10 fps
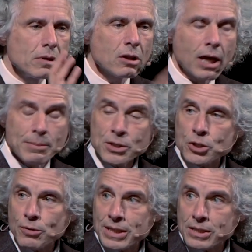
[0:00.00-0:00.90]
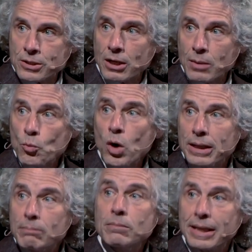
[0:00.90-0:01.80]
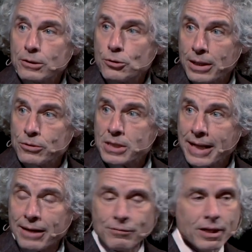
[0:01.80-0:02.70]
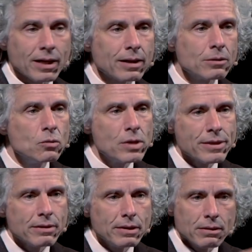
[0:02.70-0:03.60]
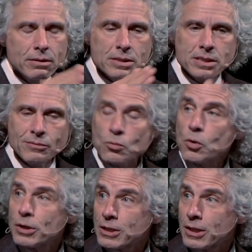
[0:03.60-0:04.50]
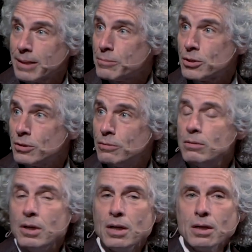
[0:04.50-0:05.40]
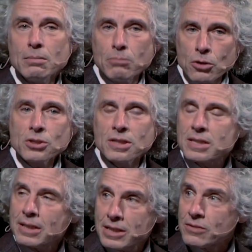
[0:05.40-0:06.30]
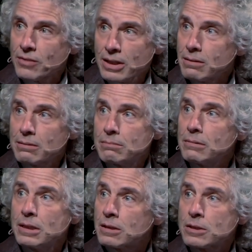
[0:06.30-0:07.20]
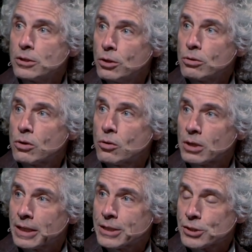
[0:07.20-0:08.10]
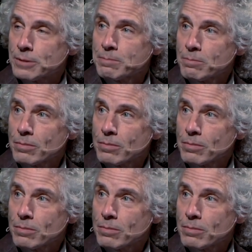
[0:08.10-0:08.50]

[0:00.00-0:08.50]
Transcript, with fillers: climate stress at time one, like droughts in Africa, with civil war at time two, most of the studies find little to no correlation.